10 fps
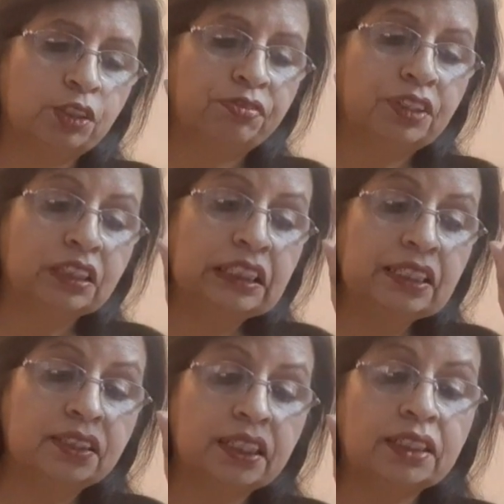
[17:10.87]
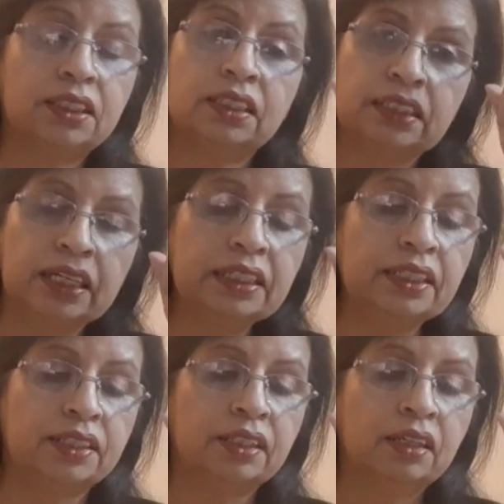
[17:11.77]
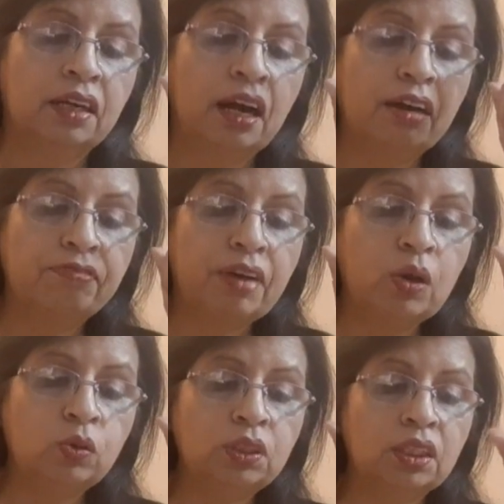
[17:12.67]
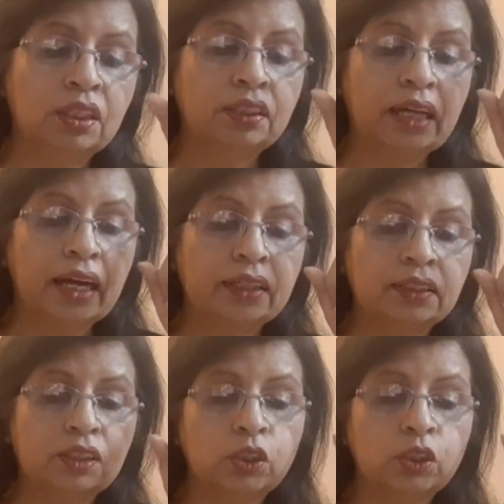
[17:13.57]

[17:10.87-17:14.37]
of 36 studies have found that